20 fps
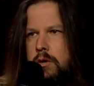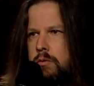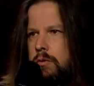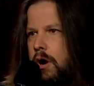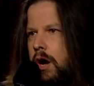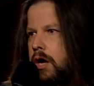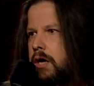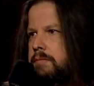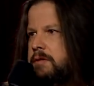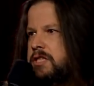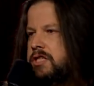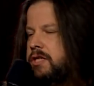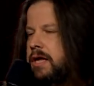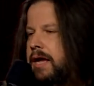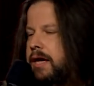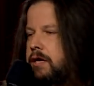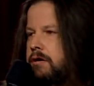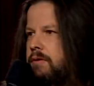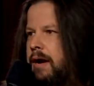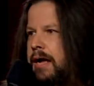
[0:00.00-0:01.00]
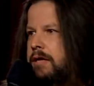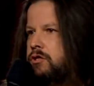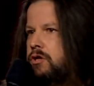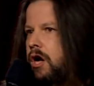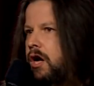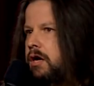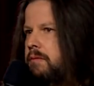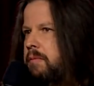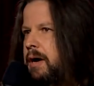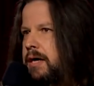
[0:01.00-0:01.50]
We're all going to be standing around
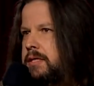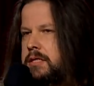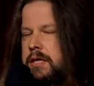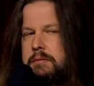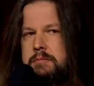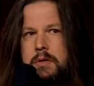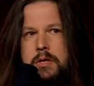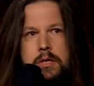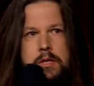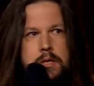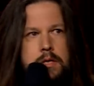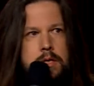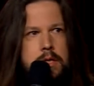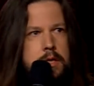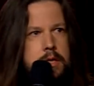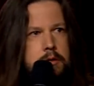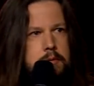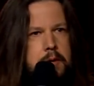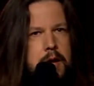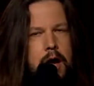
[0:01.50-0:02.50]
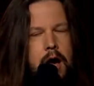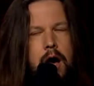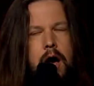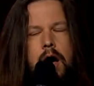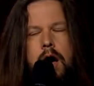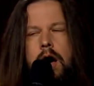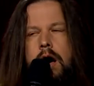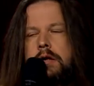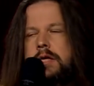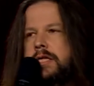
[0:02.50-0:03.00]
talking about them. It'll be,
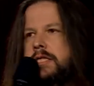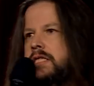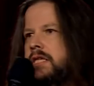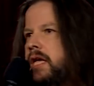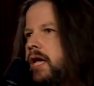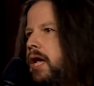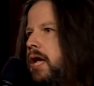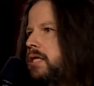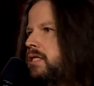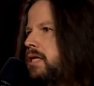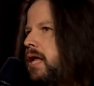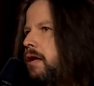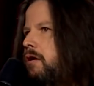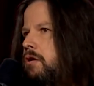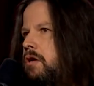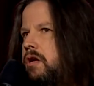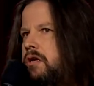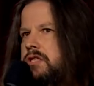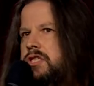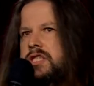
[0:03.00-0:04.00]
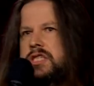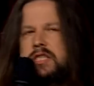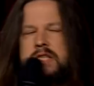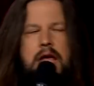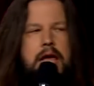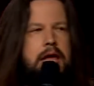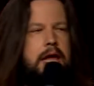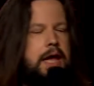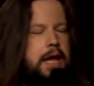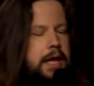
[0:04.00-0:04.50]
oh, these kids, they don't
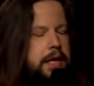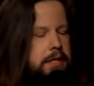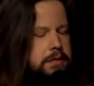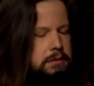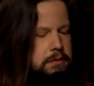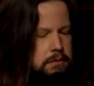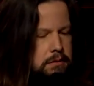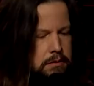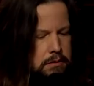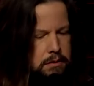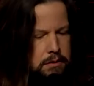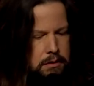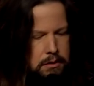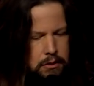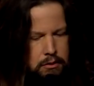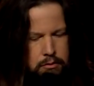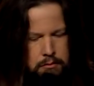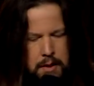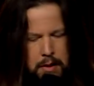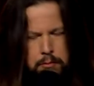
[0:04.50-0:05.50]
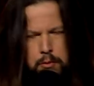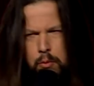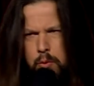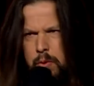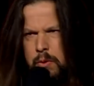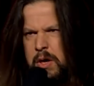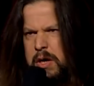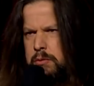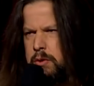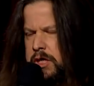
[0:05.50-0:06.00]
understand. Remember
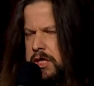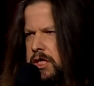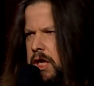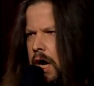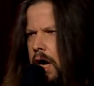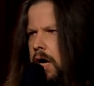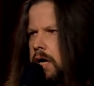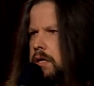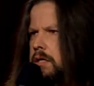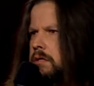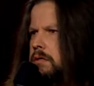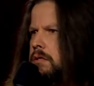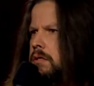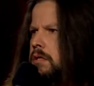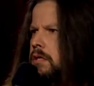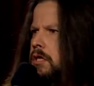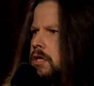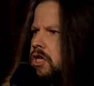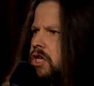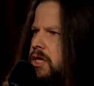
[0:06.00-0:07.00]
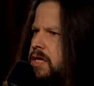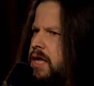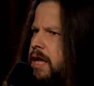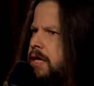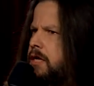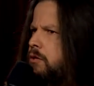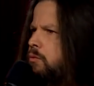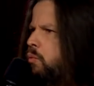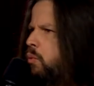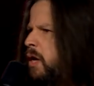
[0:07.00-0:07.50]
when we were young, you
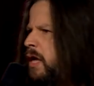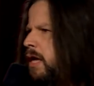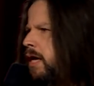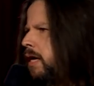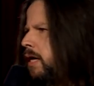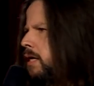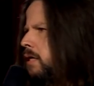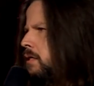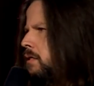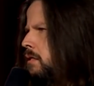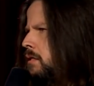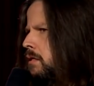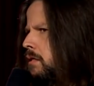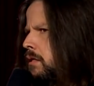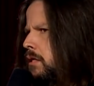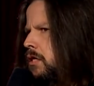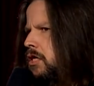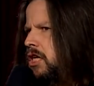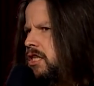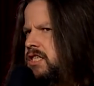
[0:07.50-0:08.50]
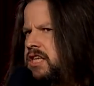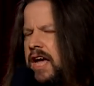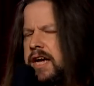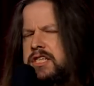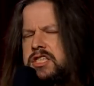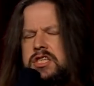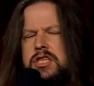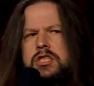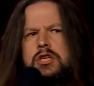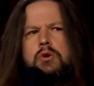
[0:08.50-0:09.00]
needed weed? You
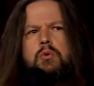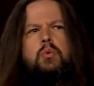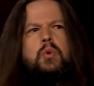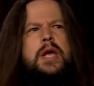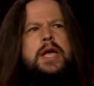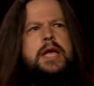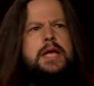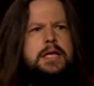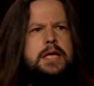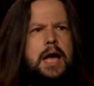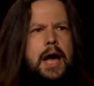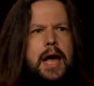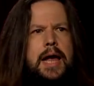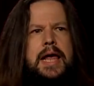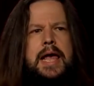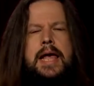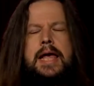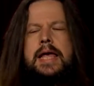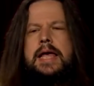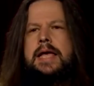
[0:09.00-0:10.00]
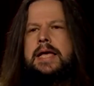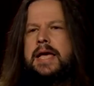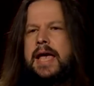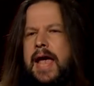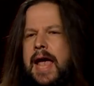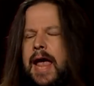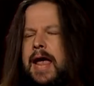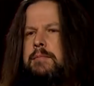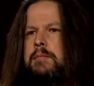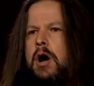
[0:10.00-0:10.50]
texted your weed guy. He
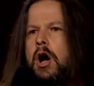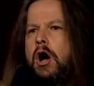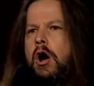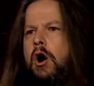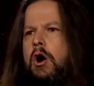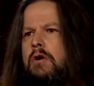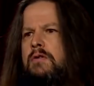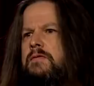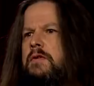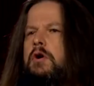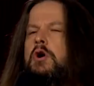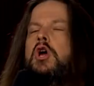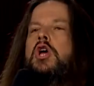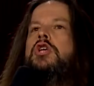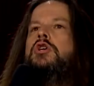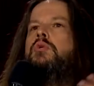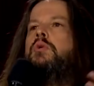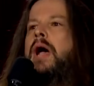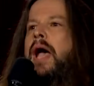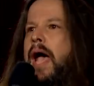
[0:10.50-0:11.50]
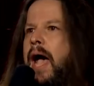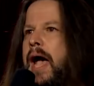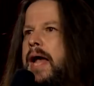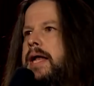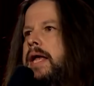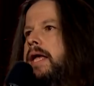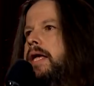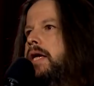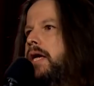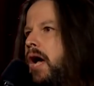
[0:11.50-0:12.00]
came over. You
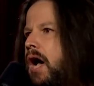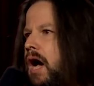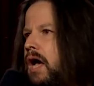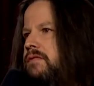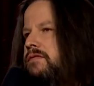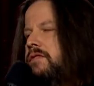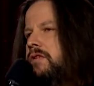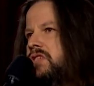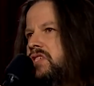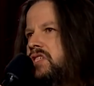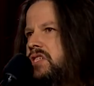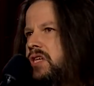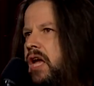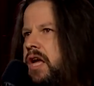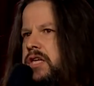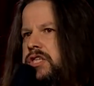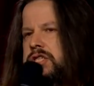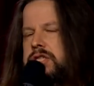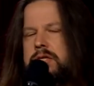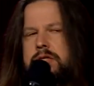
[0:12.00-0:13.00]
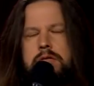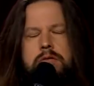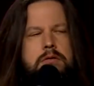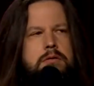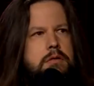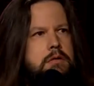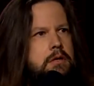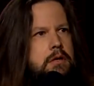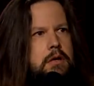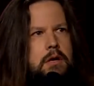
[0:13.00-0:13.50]
had a conversation.
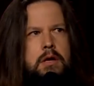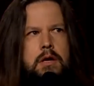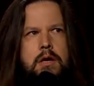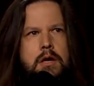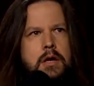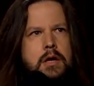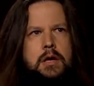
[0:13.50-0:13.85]
now